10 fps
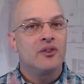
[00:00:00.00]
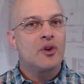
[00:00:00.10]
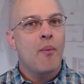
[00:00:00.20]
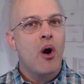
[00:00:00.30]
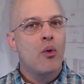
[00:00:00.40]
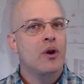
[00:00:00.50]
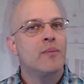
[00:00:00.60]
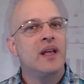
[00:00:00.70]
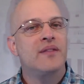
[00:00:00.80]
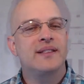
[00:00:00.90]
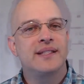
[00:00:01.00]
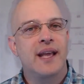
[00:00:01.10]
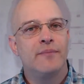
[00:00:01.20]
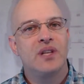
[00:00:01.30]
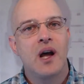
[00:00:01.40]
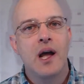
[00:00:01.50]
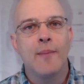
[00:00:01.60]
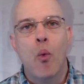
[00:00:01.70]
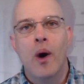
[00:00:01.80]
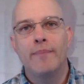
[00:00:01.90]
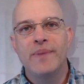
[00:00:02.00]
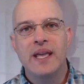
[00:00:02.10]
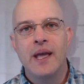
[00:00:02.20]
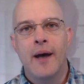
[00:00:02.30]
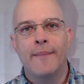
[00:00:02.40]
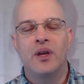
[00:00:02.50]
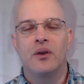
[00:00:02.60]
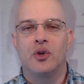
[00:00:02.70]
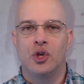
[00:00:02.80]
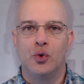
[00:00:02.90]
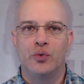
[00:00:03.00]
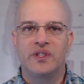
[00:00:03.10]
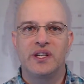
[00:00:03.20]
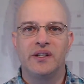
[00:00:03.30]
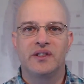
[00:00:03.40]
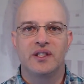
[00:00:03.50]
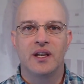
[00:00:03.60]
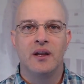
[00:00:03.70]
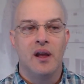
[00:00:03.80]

Tomorrow, we're going to be at the same time, 1 p.m. UTC.